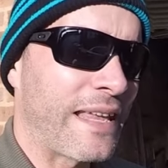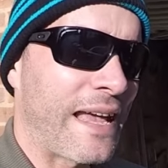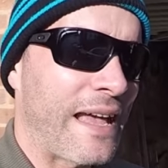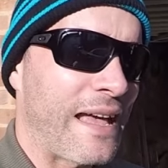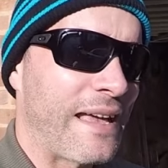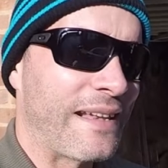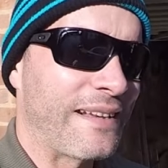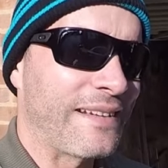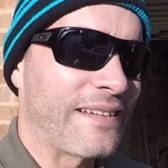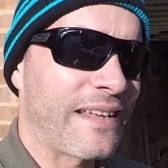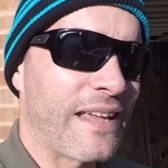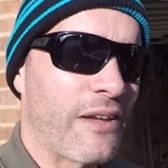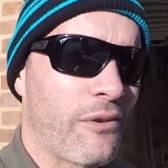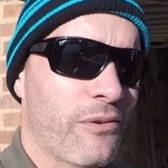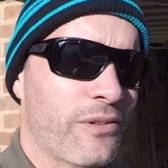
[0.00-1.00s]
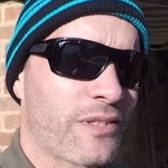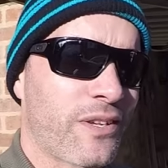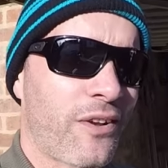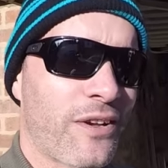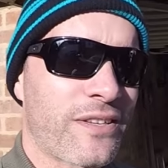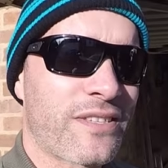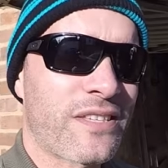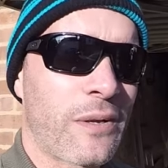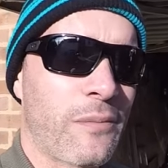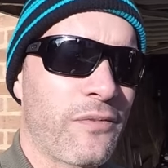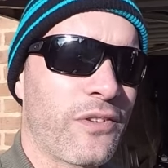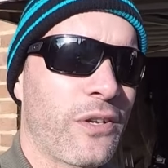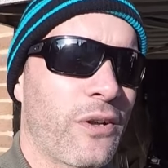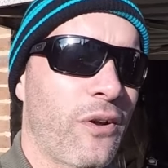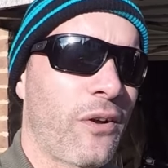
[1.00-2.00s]
that and it will entice some of
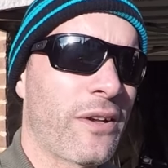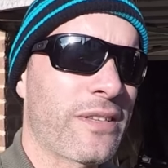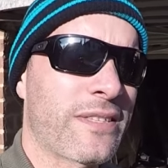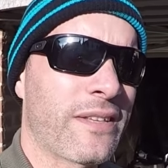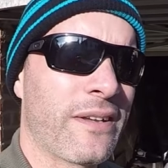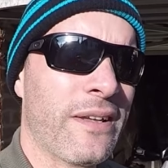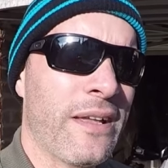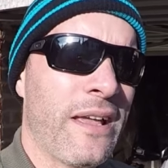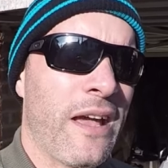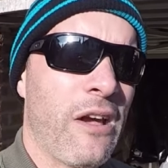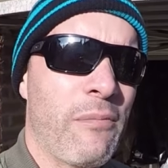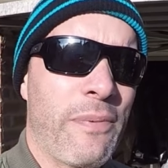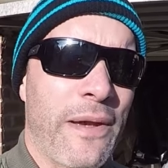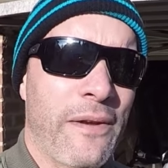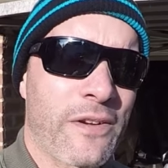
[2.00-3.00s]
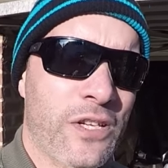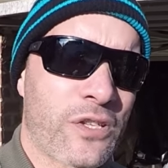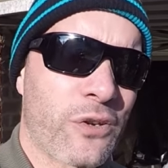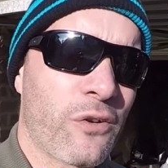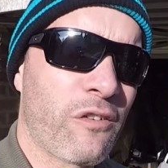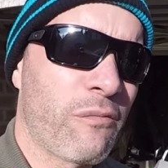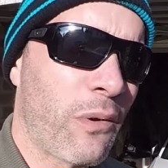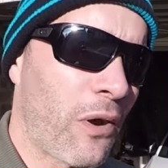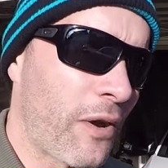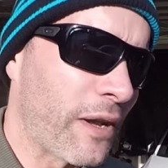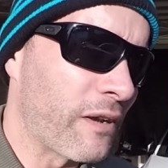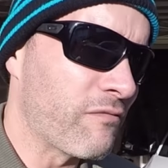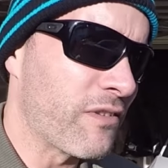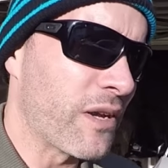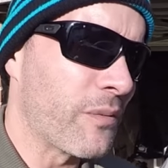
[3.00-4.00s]
you guys that are a bit unsure of
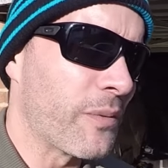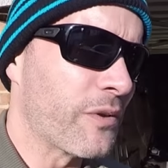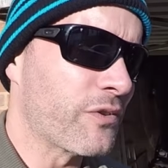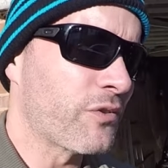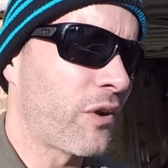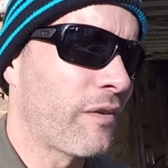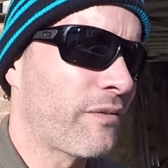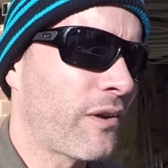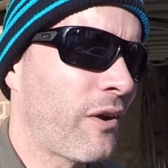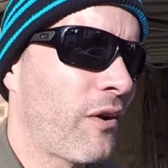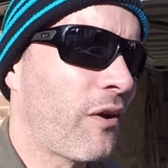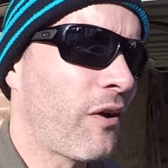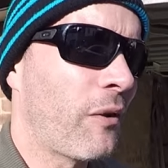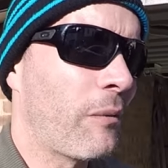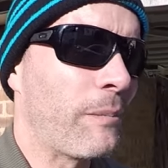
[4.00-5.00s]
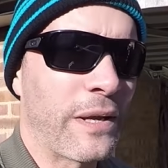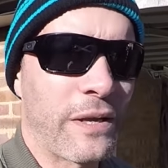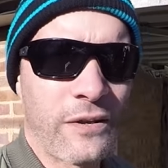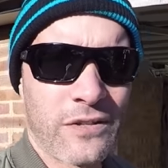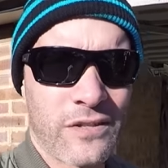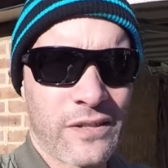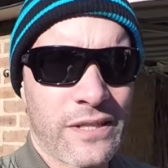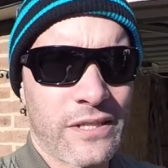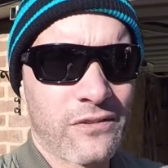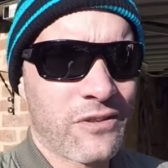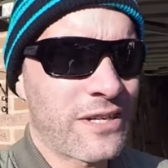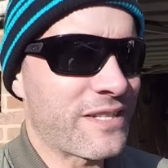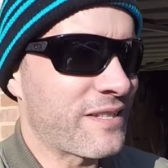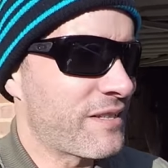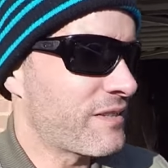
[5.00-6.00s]
buying a rear-wheel drive car because of these
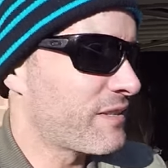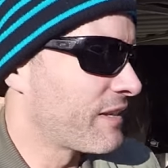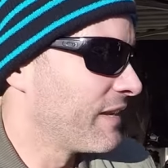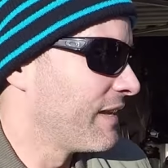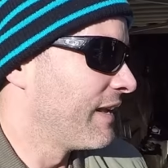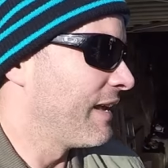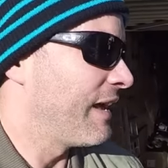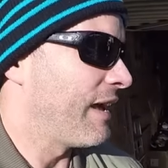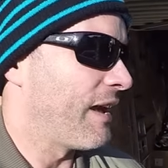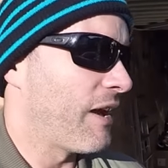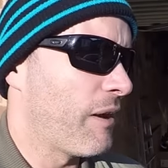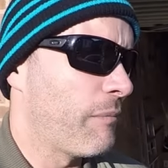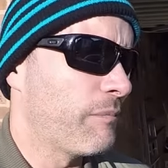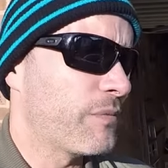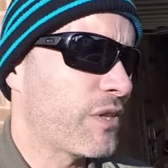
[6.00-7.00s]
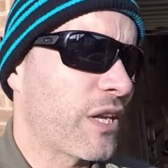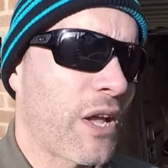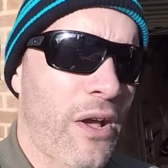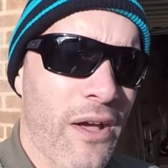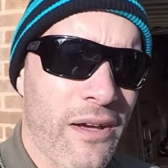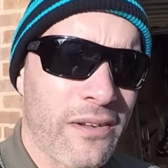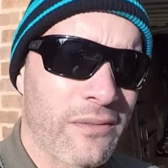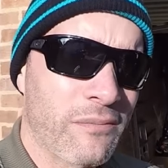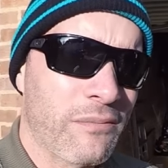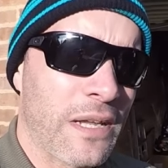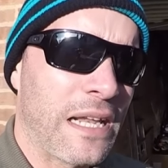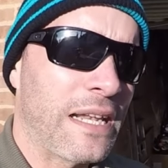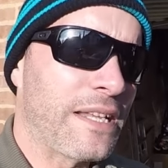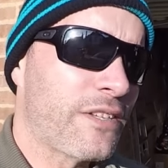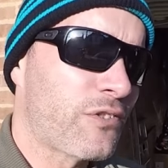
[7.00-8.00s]
reasons to go out and
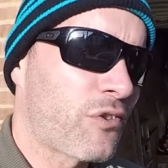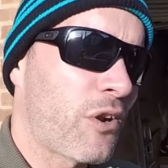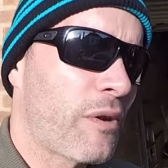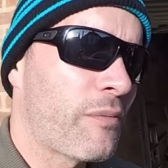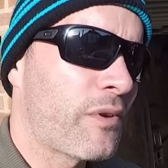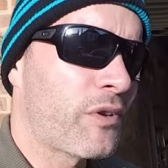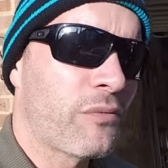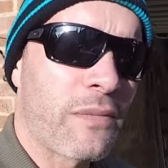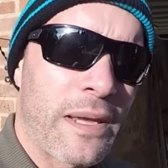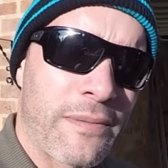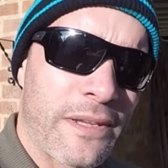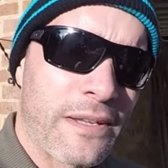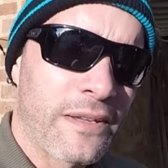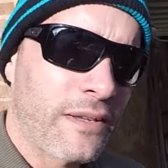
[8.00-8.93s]
at least try one, or maybe